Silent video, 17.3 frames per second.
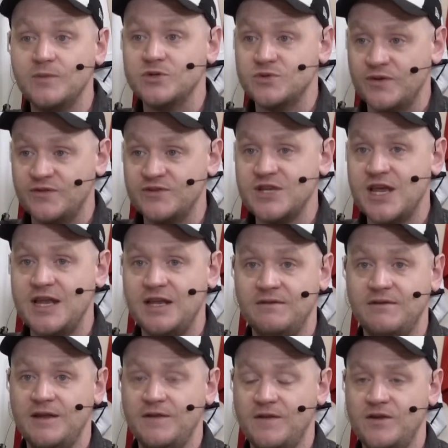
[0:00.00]
as we've
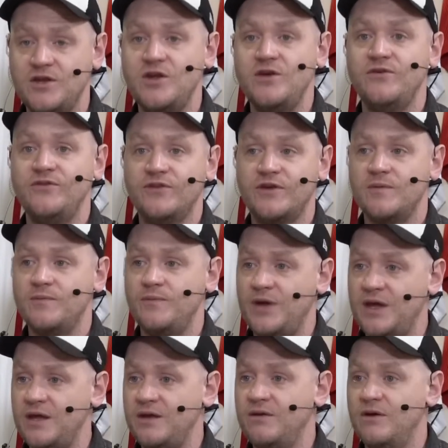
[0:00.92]
seen in the news, can
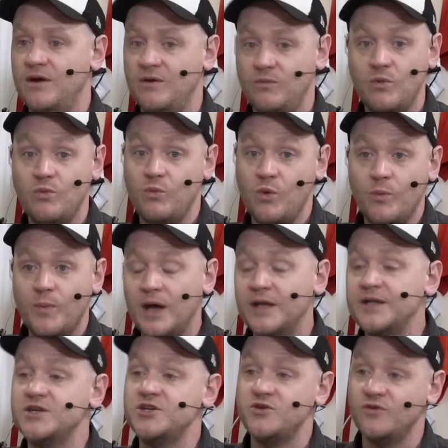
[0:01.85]
be will
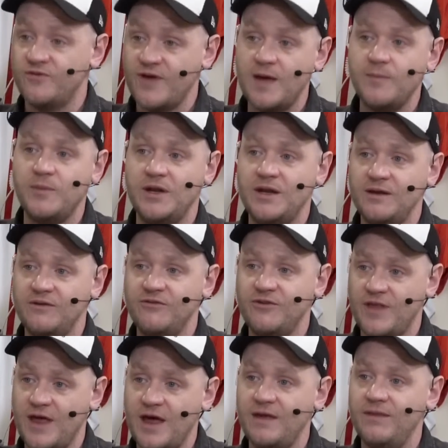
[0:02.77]
punish your family for
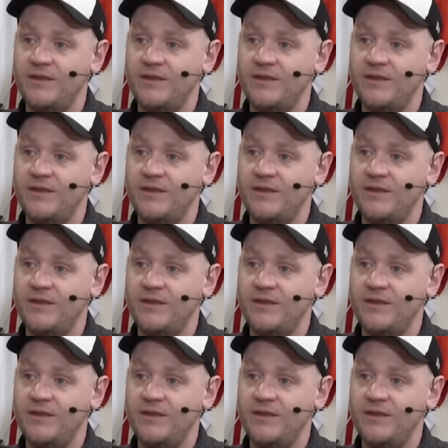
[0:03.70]
that.